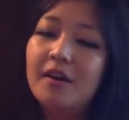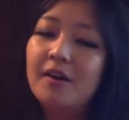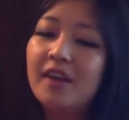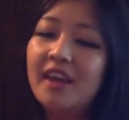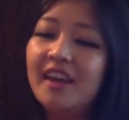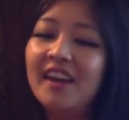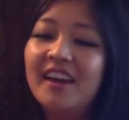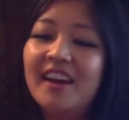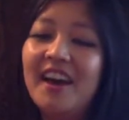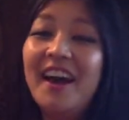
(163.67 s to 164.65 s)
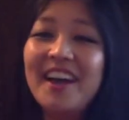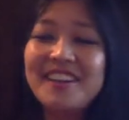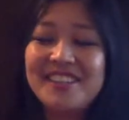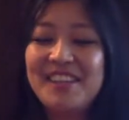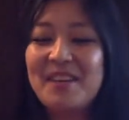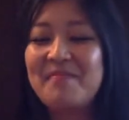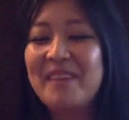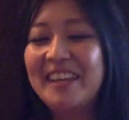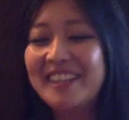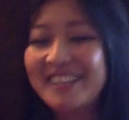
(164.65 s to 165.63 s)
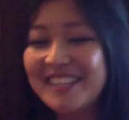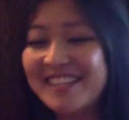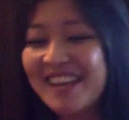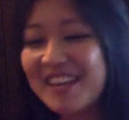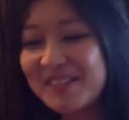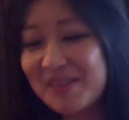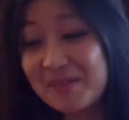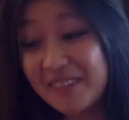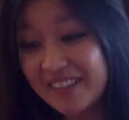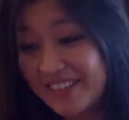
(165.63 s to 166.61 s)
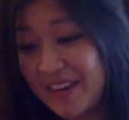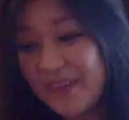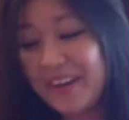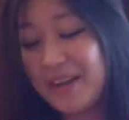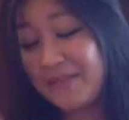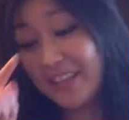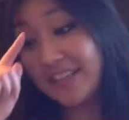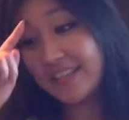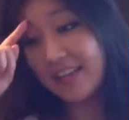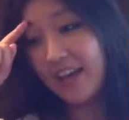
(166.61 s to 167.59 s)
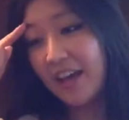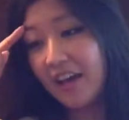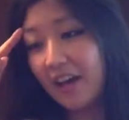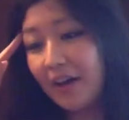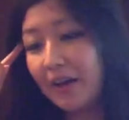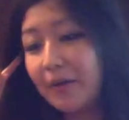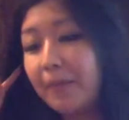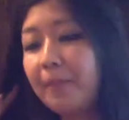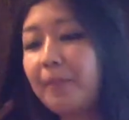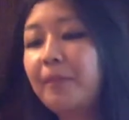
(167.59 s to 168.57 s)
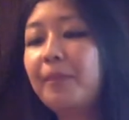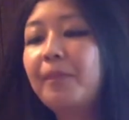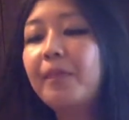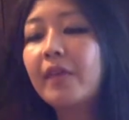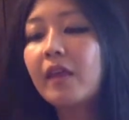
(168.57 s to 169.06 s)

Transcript: Okay, I actually like made a list, so I'm like staring at my list. Okay,